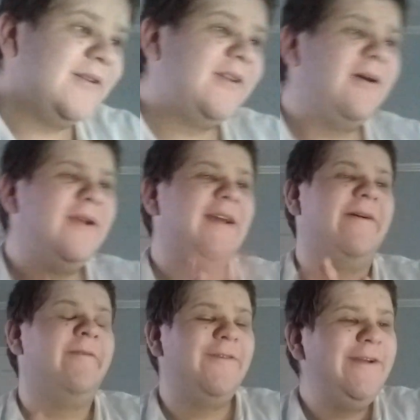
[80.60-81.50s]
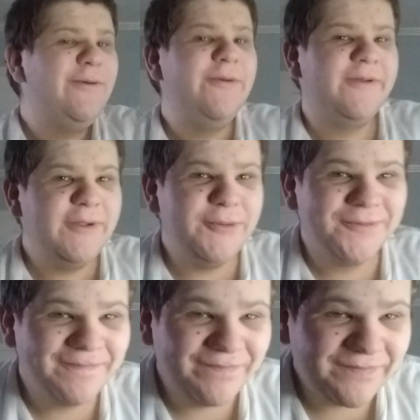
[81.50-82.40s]
So yeah, Ringu
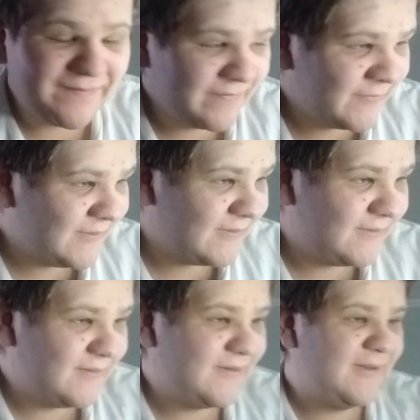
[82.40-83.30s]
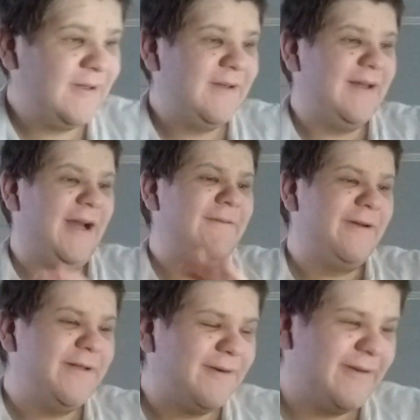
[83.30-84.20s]
2. I
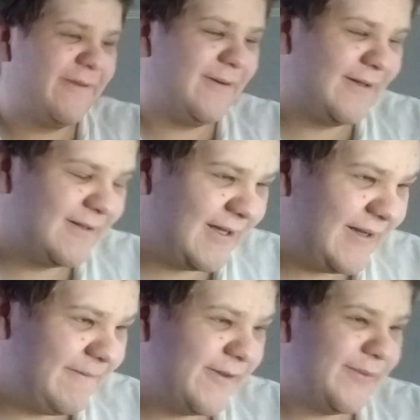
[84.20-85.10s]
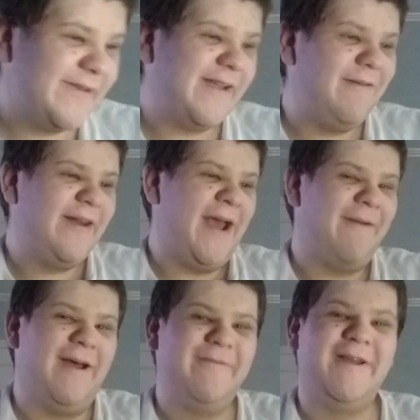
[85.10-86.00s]
really enjoyed this one. I'll give this one a 7.5
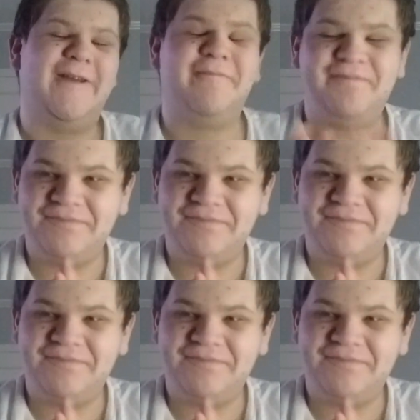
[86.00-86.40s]
out of 10.